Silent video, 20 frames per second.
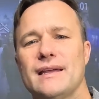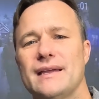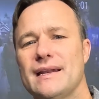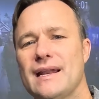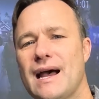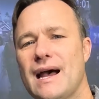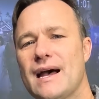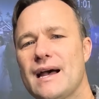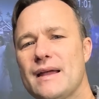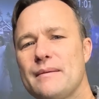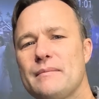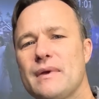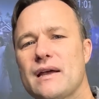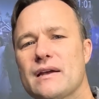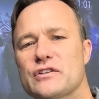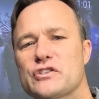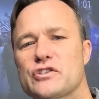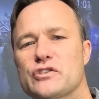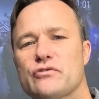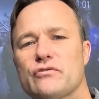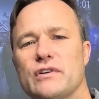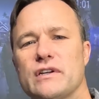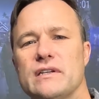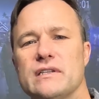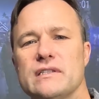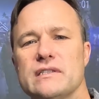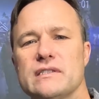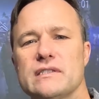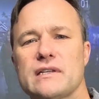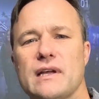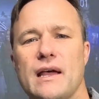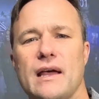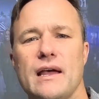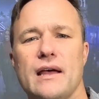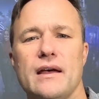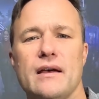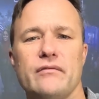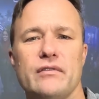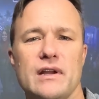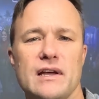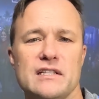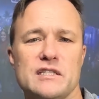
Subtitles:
and IMAX screens have an